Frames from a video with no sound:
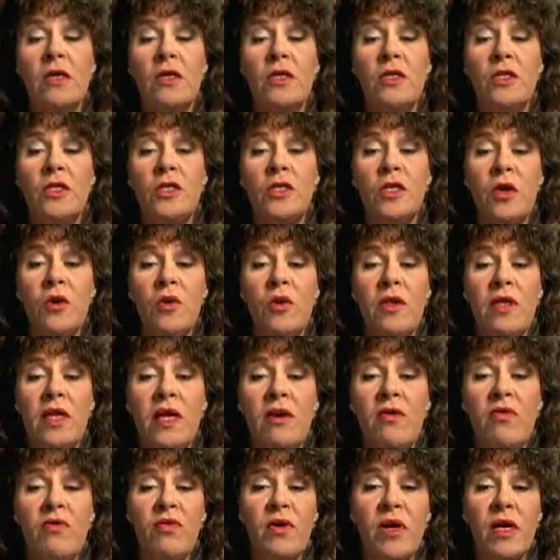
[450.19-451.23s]
So when
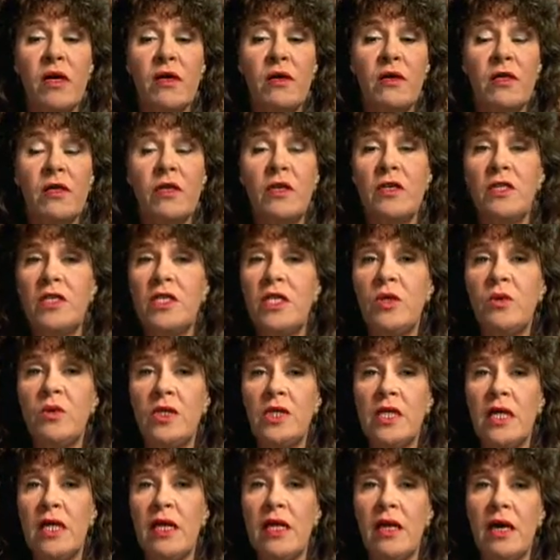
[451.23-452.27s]
they found her, she
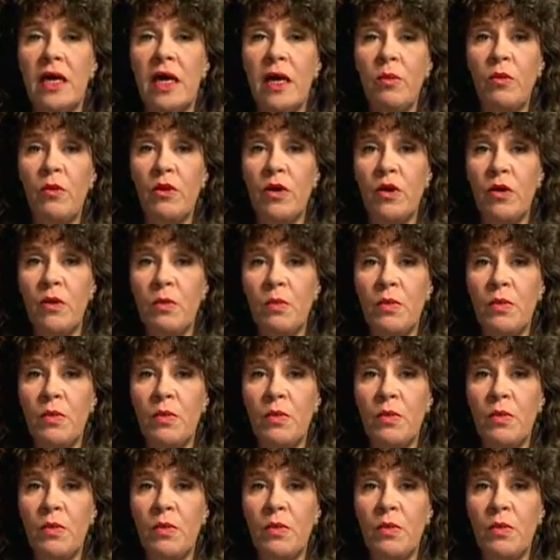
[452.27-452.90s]
was in labor.